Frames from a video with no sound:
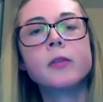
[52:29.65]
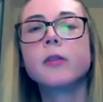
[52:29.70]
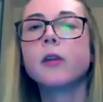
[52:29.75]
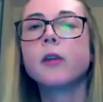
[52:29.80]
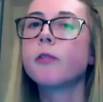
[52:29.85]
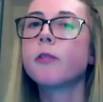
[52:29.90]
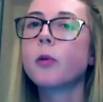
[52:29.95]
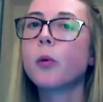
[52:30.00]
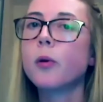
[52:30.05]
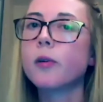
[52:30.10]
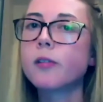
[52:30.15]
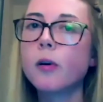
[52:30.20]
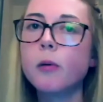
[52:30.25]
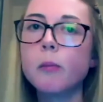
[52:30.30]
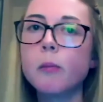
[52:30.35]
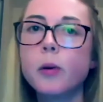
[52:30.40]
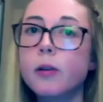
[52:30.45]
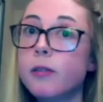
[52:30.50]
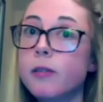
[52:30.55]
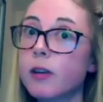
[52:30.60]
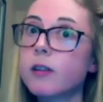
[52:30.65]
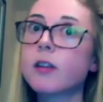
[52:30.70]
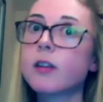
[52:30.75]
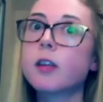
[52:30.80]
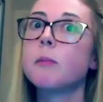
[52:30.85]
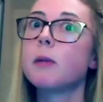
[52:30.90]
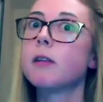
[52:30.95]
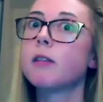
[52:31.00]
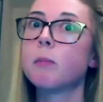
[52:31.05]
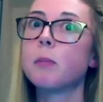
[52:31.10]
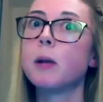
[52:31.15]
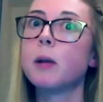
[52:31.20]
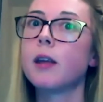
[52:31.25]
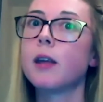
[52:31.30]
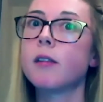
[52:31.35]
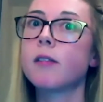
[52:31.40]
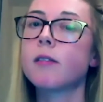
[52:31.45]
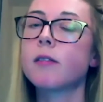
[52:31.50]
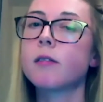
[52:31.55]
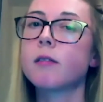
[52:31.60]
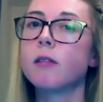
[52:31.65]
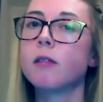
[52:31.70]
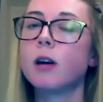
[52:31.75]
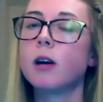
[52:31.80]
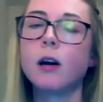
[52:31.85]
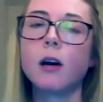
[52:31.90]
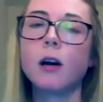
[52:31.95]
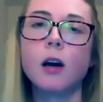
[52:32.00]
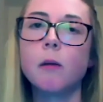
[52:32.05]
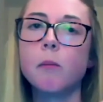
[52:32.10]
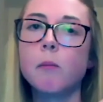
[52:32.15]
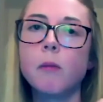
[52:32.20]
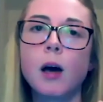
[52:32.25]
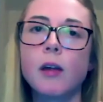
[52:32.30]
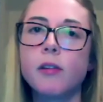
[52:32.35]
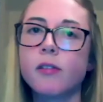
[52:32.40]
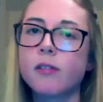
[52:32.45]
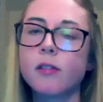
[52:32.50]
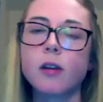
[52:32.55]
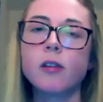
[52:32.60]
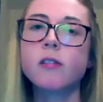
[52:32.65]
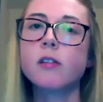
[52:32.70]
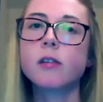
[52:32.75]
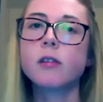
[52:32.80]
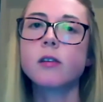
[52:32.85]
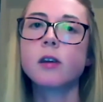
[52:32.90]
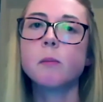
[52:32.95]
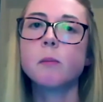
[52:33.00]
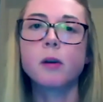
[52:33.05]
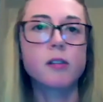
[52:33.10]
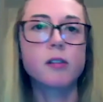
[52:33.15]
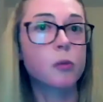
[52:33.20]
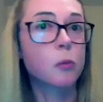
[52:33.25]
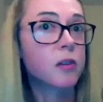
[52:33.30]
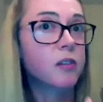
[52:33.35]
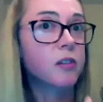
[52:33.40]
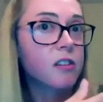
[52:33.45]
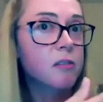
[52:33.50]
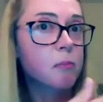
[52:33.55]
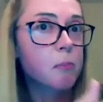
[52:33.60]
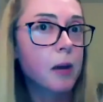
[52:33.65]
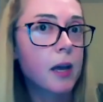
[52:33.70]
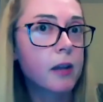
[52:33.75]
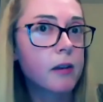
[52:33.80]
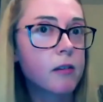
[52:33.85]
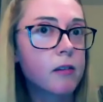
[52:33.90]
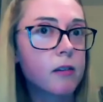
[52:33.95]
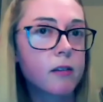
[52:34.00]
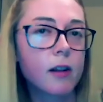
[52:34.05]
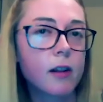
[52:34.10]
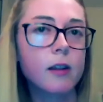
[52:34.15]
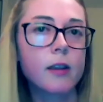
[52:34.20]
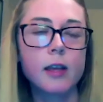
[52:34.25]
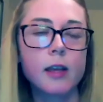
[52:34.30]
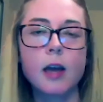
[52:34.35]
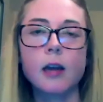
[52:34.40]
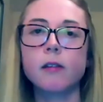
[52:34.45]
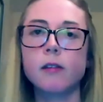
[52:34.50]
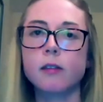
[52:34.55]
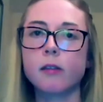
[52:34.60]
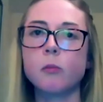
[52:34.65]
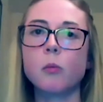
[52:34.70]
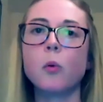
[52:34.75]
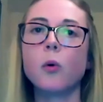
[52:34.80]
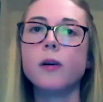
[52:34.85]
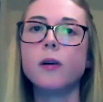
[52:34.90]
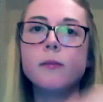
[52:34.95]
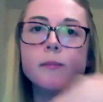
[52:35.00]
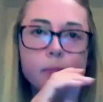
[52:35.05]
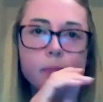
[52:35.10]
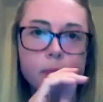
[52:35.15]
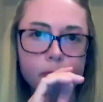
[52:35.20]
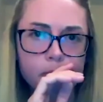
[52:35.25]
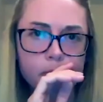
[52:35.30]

Now, of course, Home Rule didn't come into place as such because it was suspended until the end of the war.